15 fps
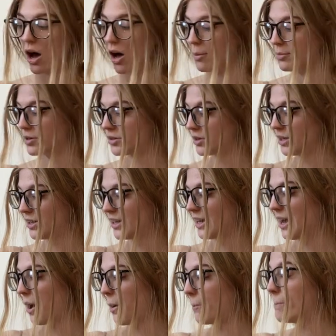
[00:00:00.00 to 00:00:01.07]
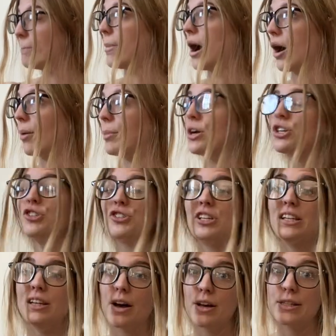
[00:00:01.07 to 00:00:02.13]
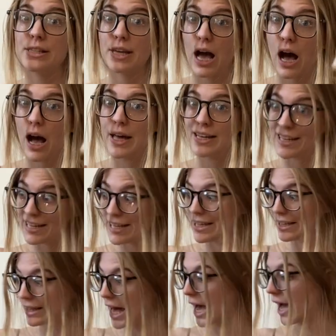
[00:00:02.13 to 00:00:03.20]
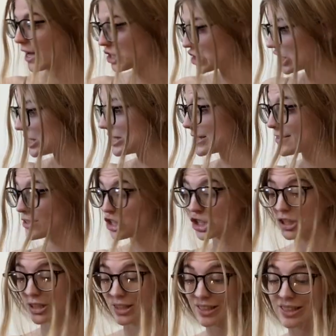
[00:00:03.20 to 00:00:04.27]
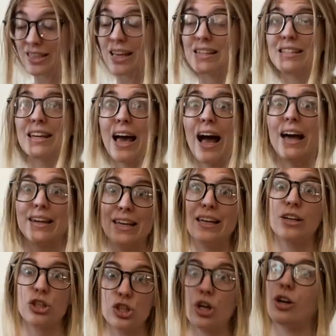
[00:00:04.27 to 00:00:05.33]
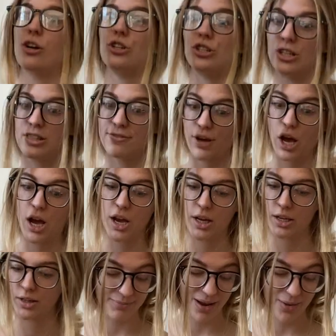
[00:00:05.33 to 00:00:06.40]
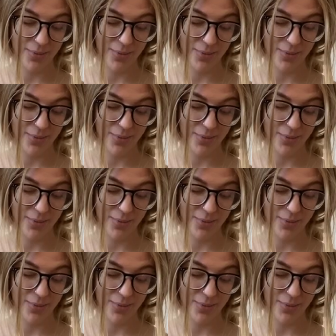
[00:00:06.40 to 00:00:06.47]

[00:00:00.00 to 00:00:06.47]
mom, mom, she does not need that. She's, she does not need a guitar. She's fine. My